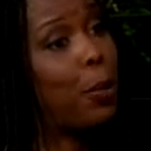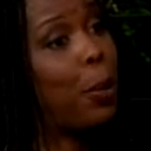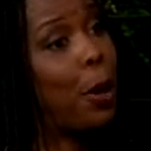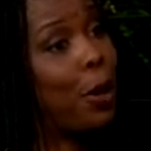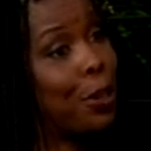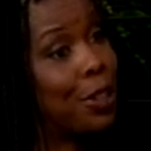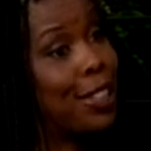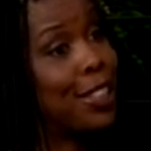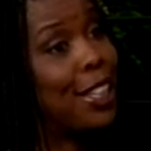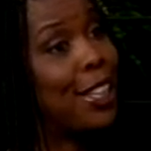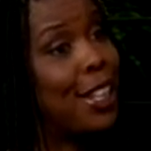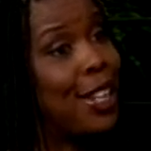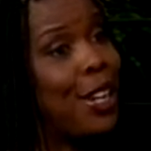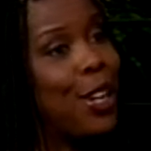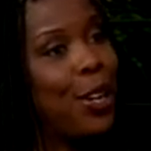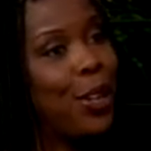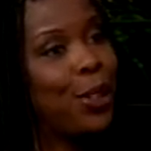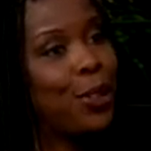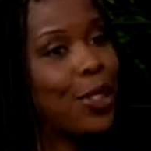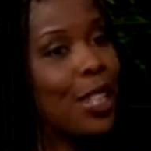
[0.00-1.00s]
person
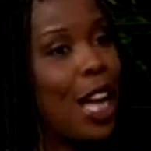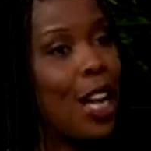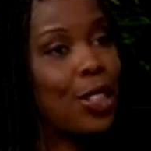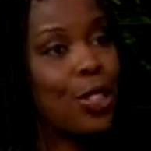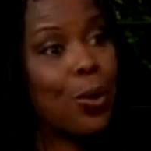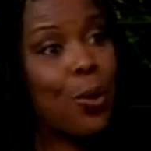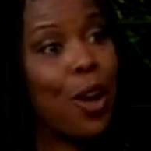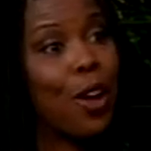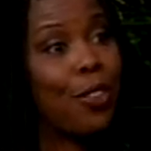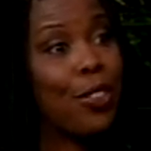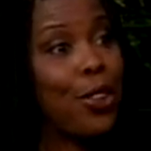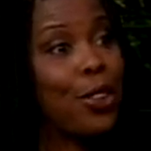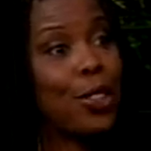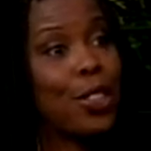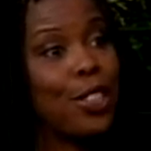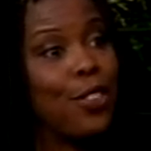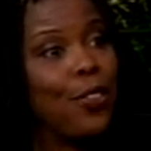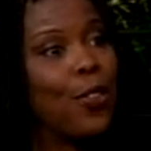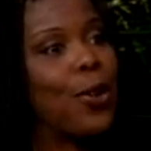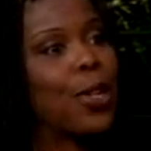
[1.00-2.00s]
who's now 12,
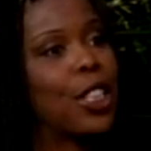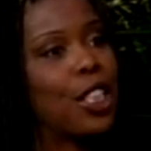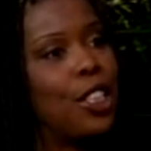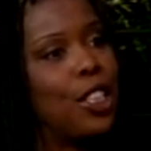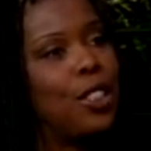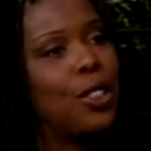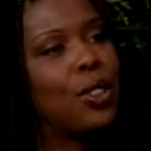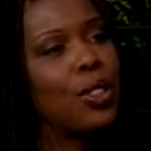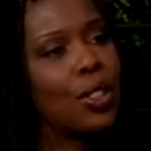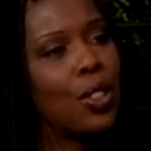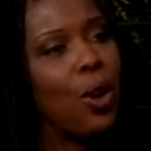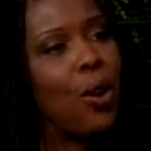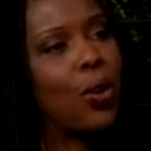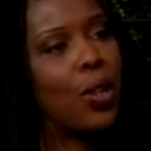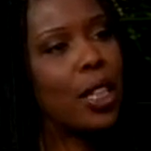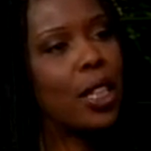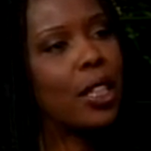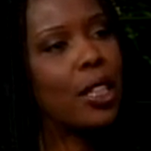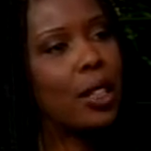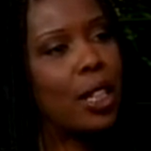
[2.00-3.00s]
13, 14 14 years
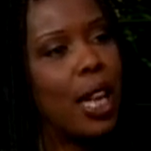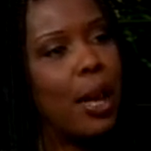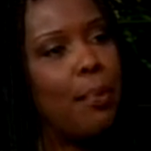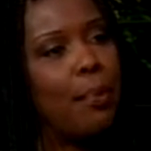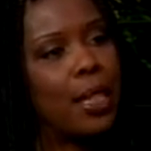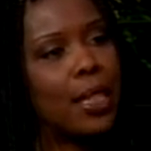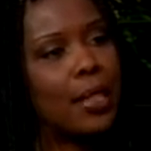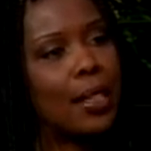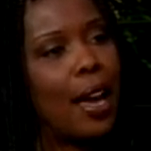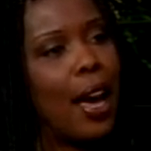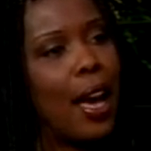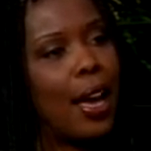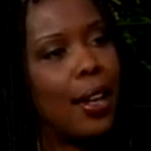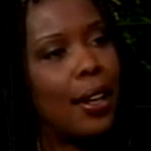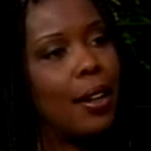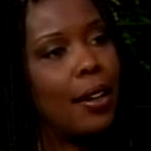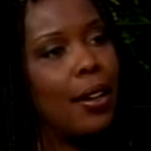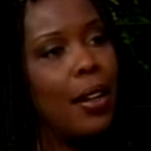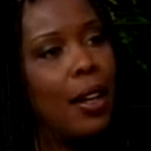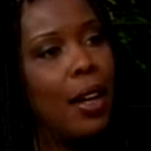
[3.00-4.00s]
old and could get
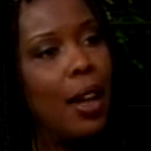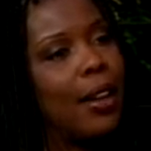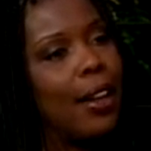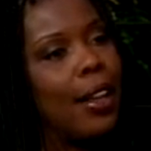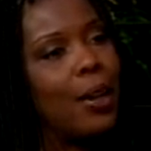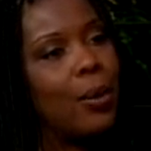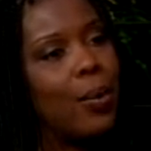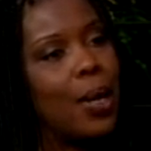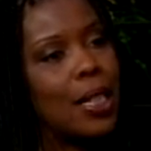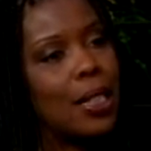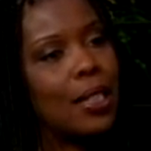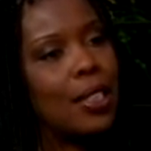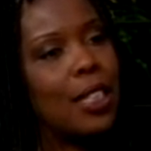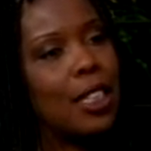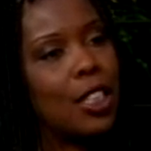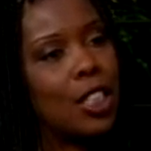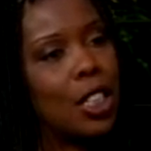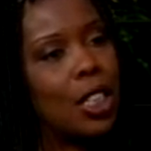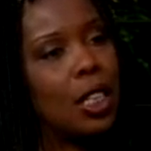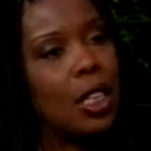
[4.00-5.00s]
misguided. And it wasn't
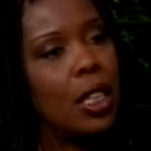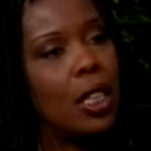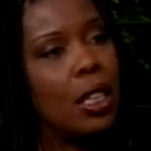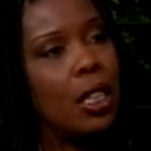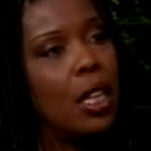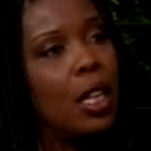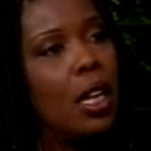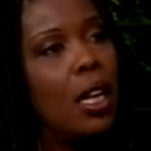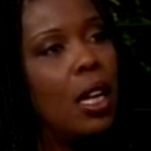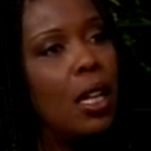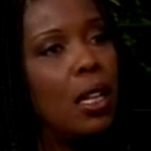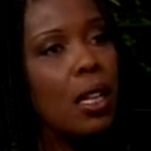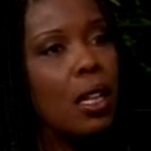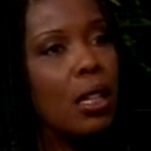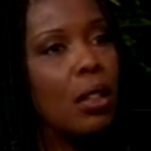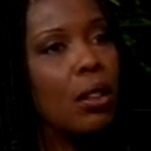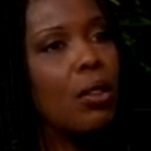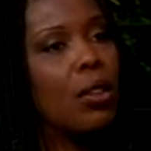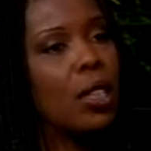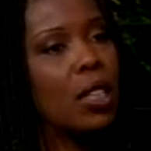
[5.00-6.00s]
until
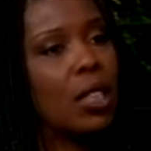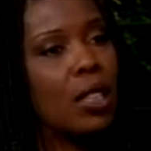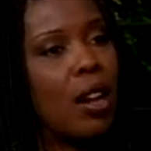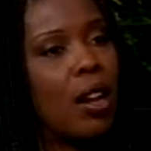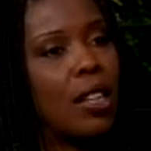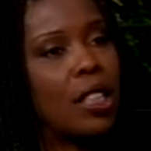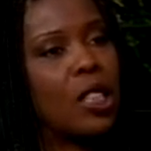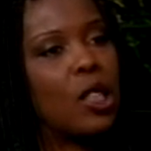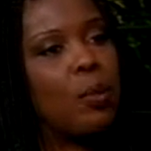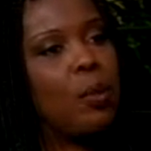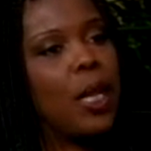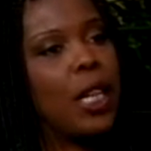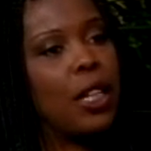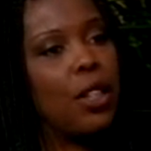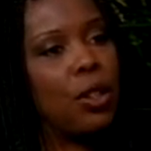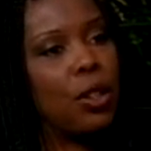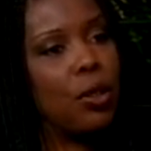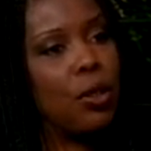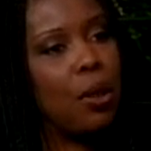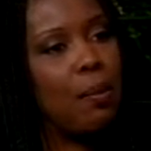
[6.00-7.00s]
the Lord started
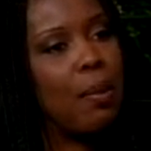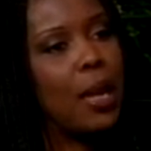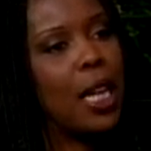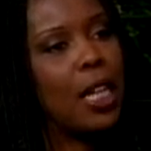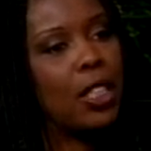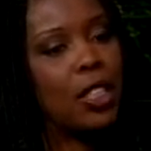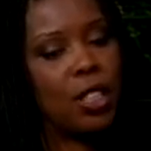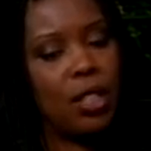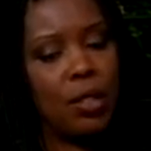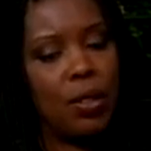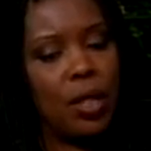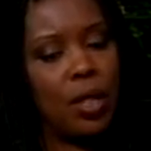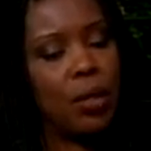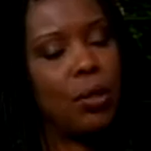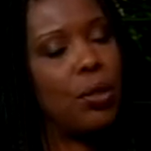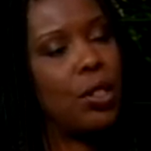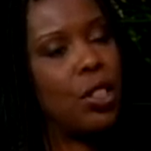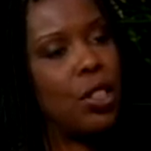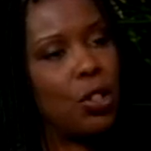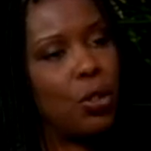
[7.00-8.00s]
speaking through the minister and
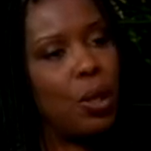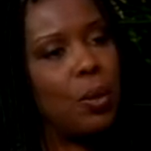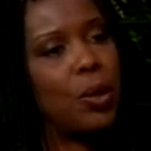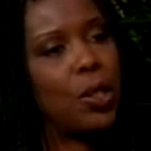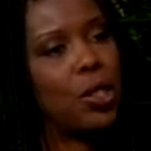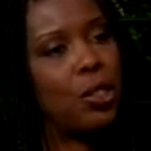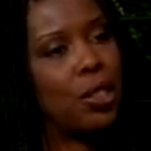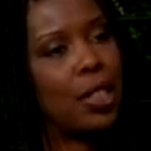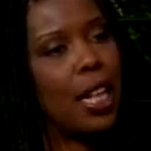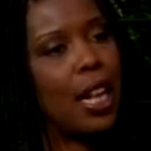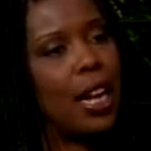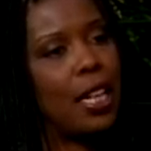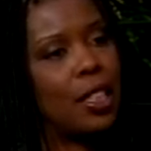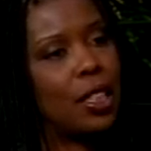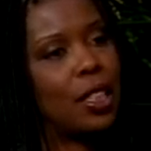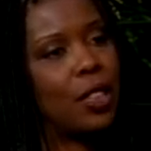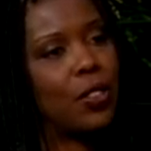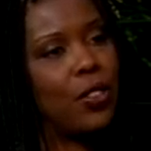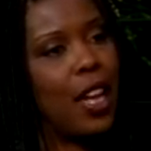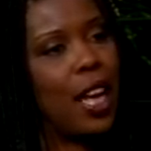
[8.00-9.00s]
through the scriptures that I
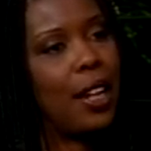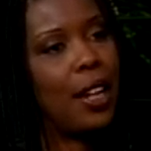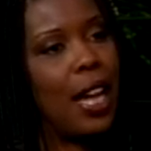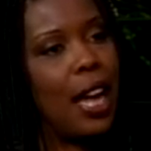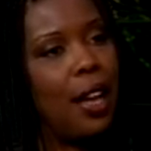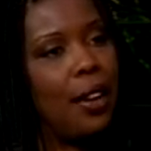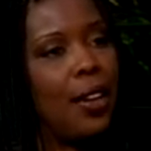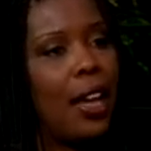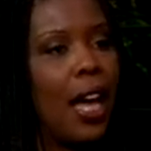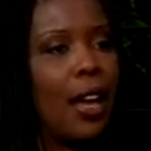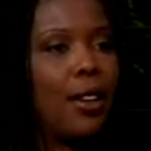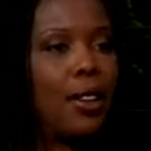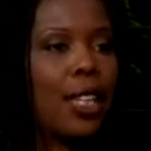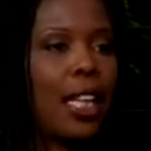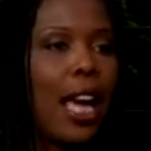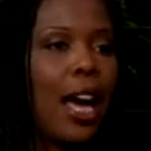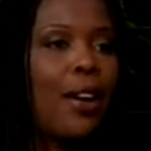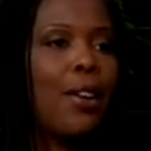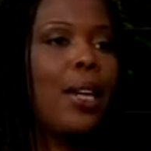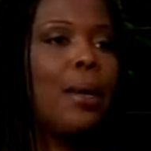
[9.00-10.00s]
just found out not
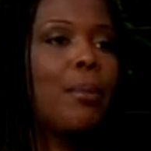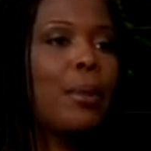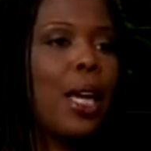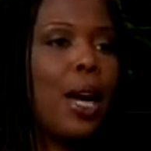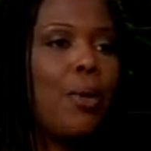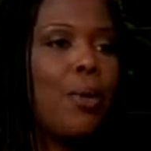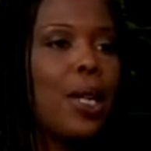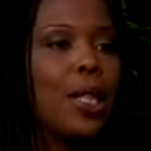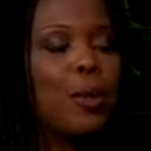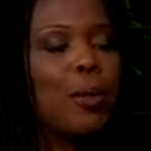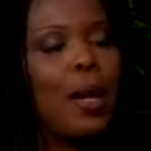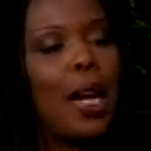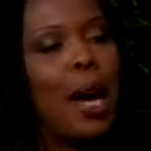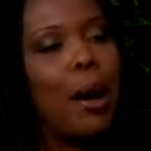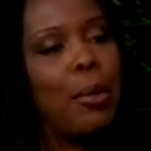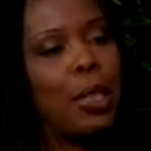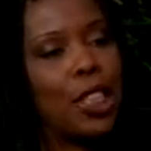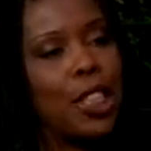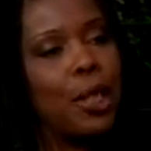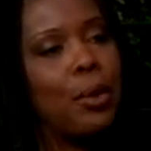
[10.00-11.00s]
only how empty I was, but
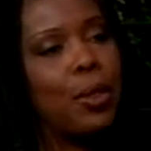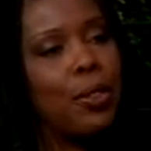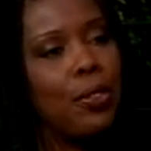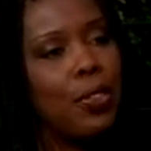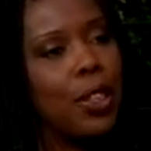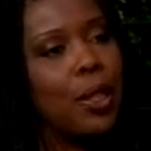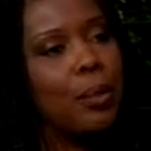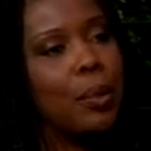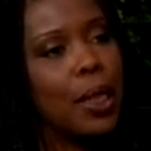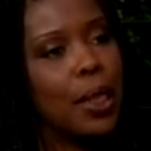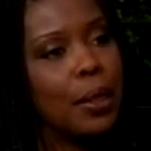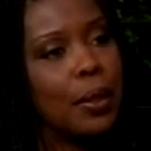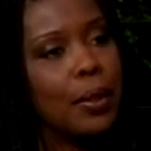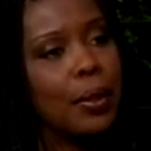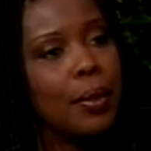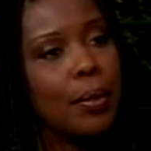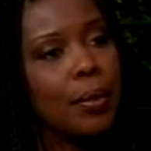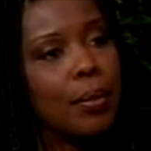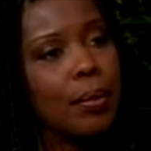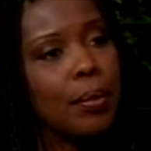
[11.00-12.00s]
how much He would fill me.
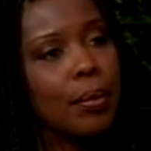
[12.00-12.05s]
You